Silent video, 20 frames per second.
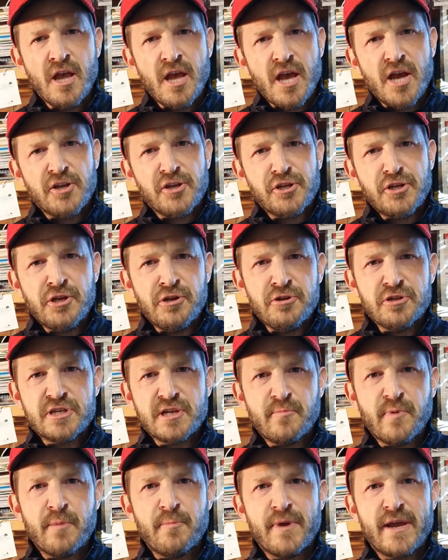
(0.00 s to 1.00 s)
And
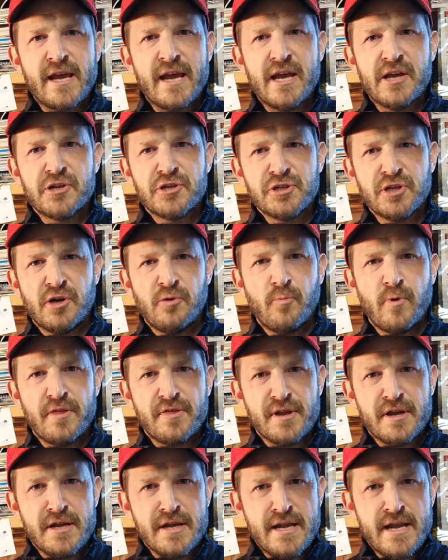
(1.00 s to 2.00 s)
usually when we hit a shot with
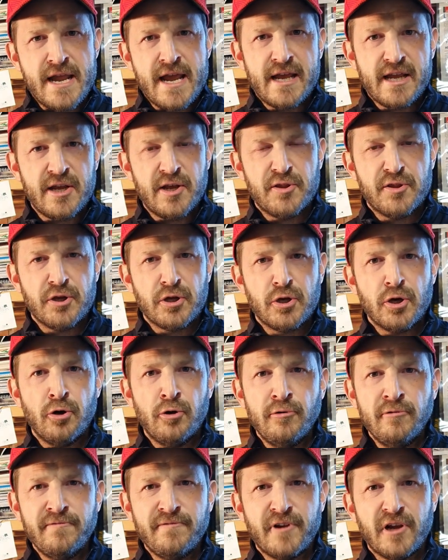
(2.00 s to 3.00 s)
the neck of the
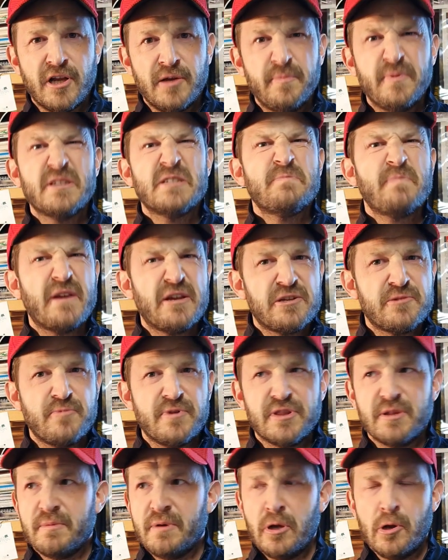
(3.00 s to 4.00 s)
golf club, especially
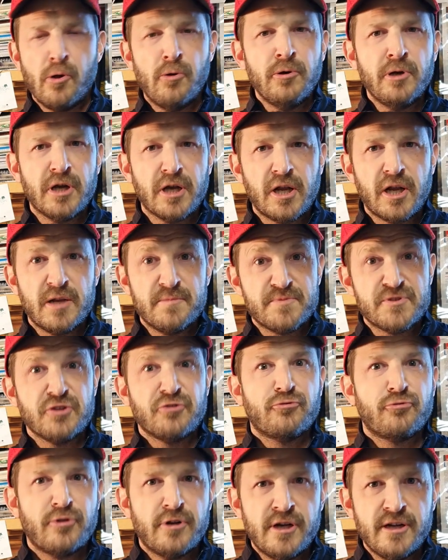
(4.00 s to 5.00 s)
with the longer clubs, the
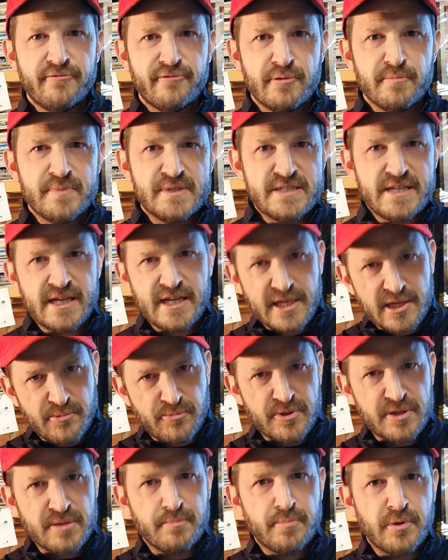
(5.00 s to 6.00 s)
driver in particular
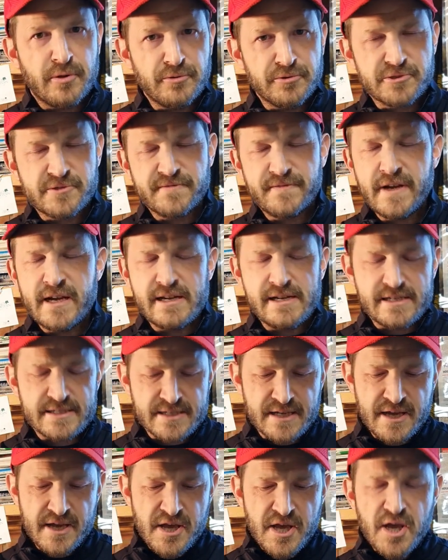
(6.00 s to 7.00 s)
with the bulge face,
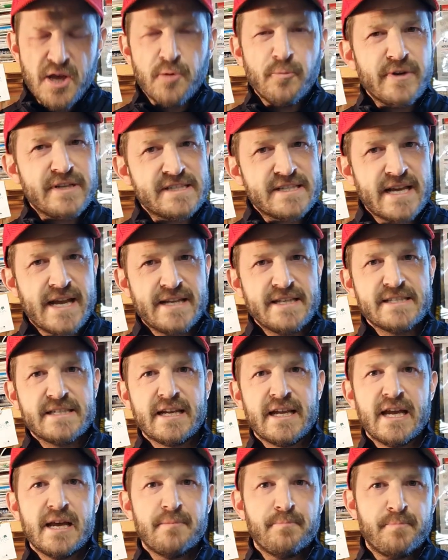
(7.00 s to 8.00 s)
we tend to
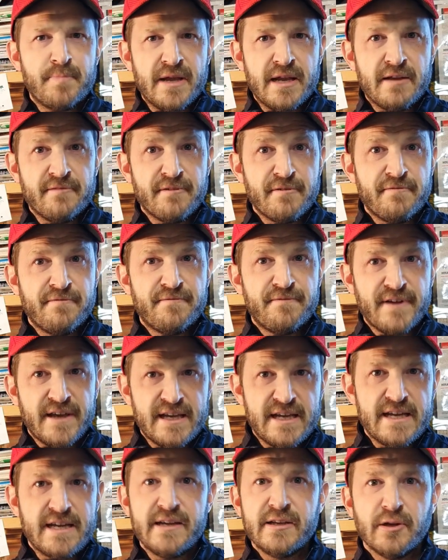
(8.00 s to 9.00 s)
get a bit of a
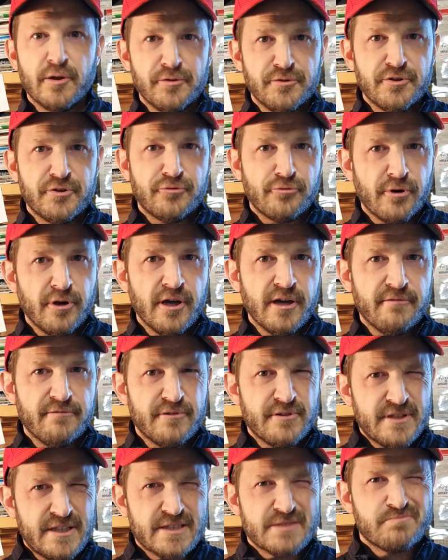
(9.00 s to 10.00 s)
fade on the driver,
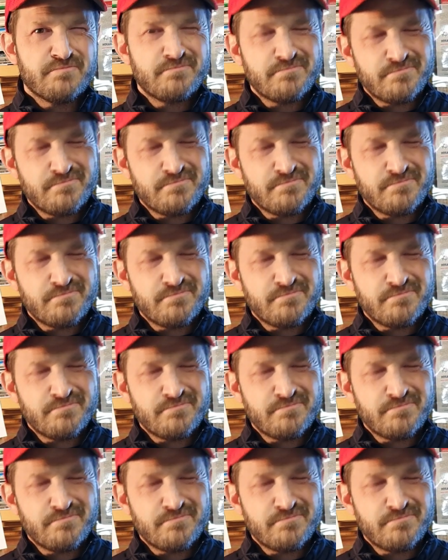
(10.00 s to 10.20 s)
and that's